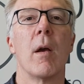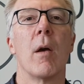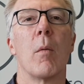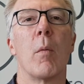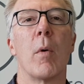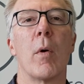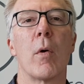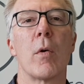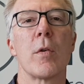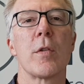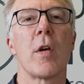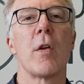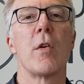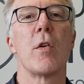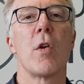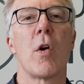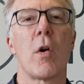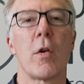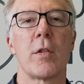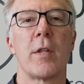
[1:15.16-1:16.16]
We're also
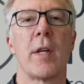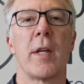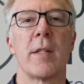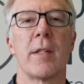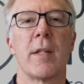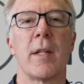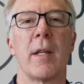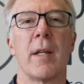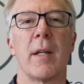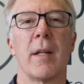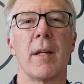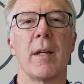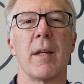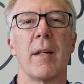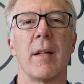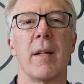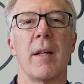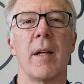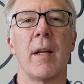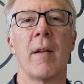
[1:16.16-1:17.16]
not testing,
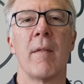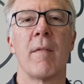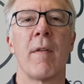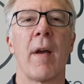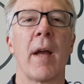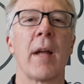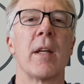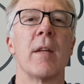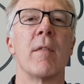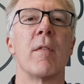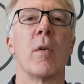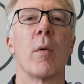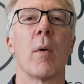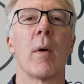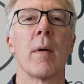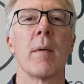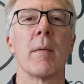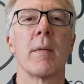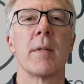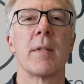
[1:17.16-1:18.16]
in fact, if you
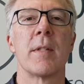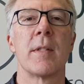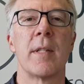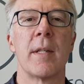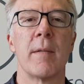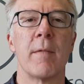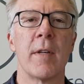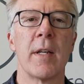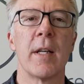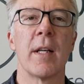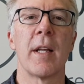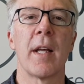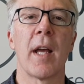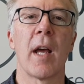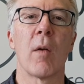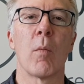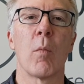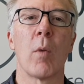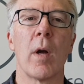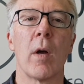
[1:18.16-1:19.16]
are severely
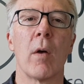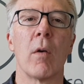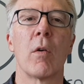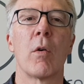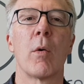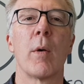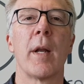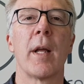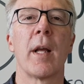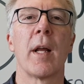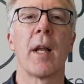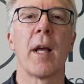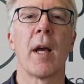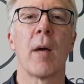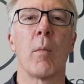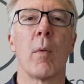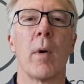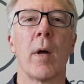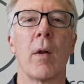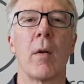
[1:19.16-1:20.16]
unwell, critically
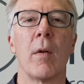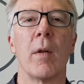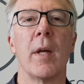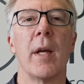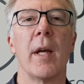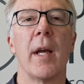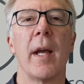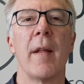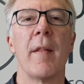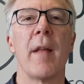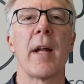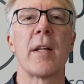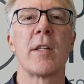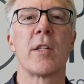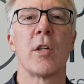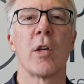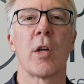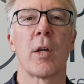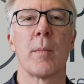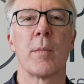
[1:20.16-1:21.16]
unwell. In that
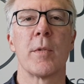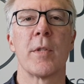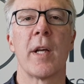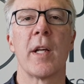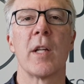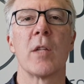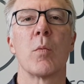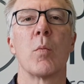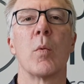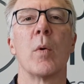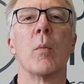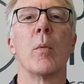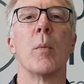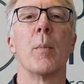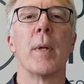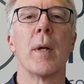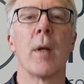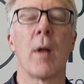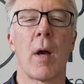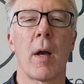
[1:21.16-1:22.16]
circumstance, we would
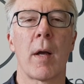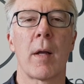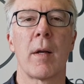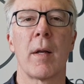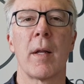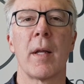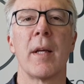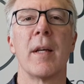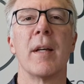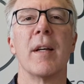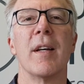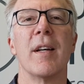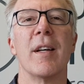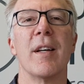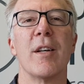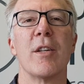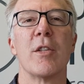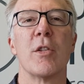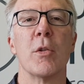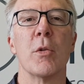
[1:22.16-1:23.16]
be likely
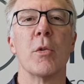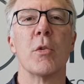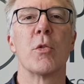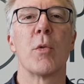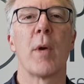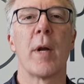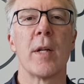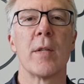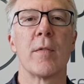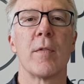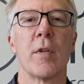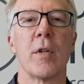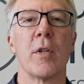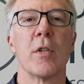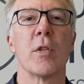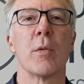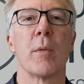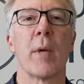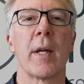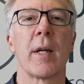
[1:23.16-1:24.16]
to transfer you
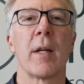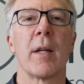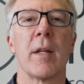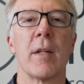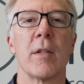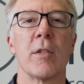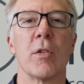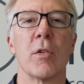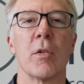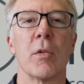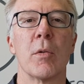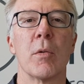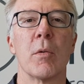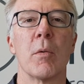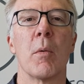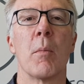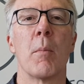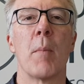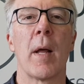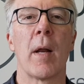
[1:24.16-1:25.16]
directly to
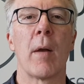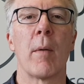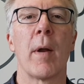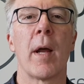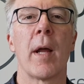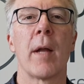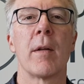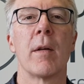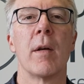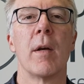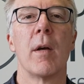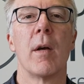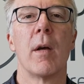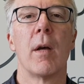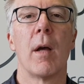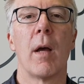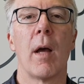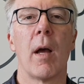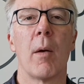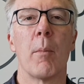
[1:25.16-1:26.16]
Ballarat
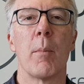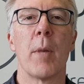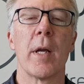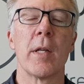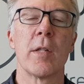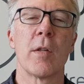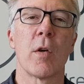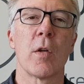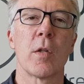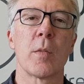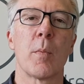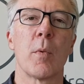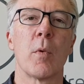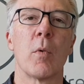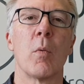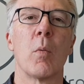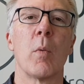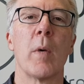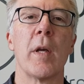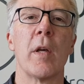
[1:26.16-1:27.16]
Base
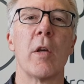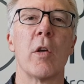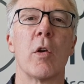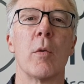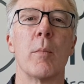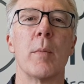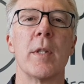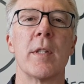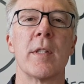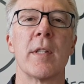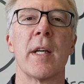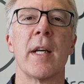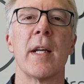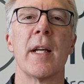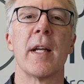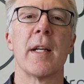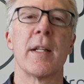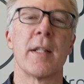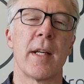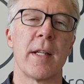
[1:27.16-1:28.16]
Hospital, where you could be seen
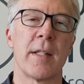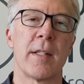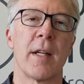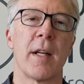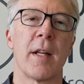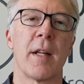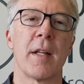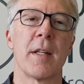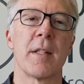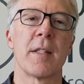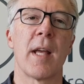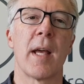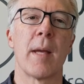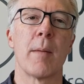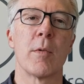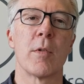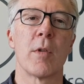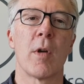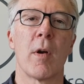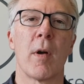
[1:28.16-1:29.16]
and tested at the
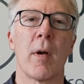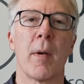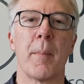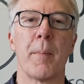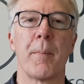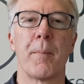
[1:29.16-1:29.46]
same time.